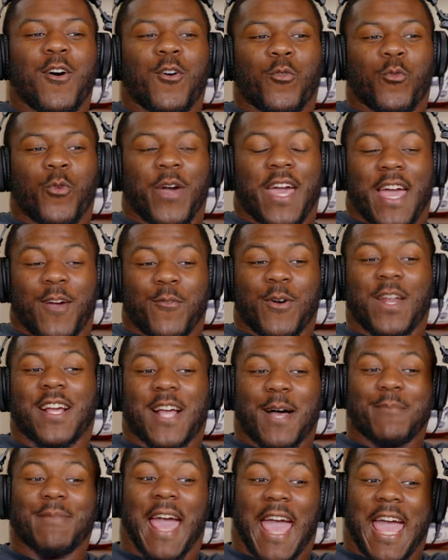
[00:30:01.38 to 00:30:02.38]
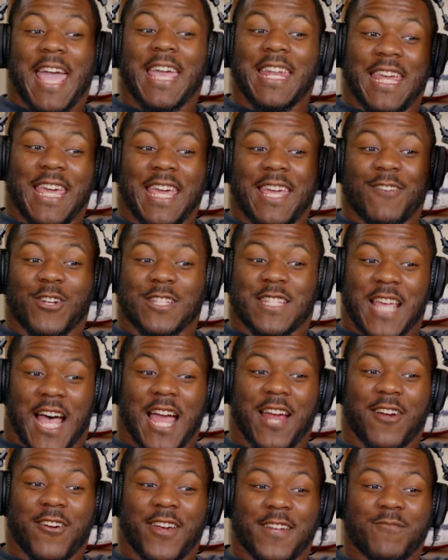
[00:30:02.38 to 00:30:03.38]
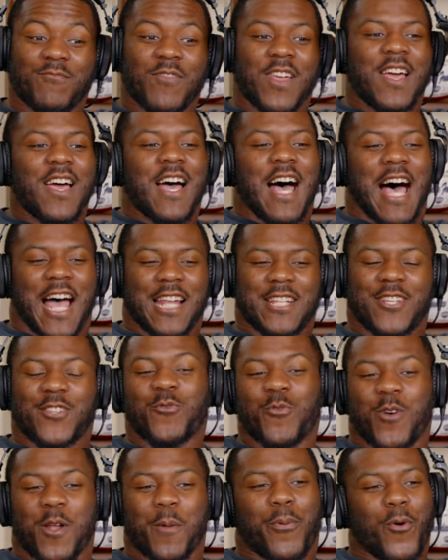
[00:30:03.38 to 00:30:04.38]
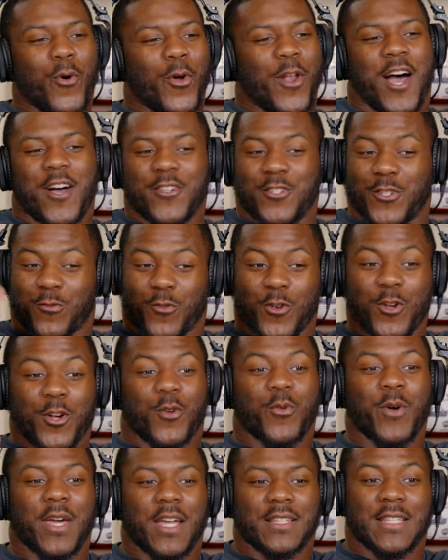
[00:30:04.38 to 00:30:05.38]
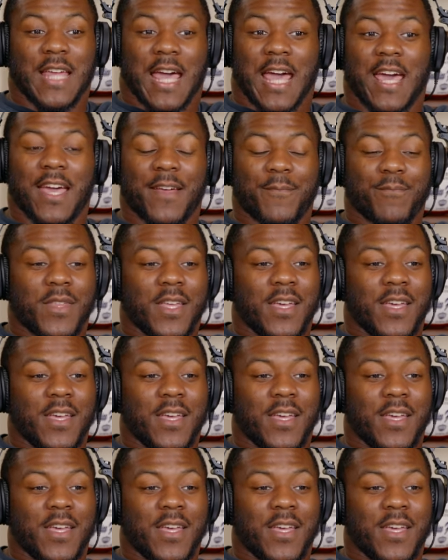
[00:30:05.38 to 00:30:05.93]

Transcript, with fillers: When it comes to AD retiring, I just want to point out just real quick that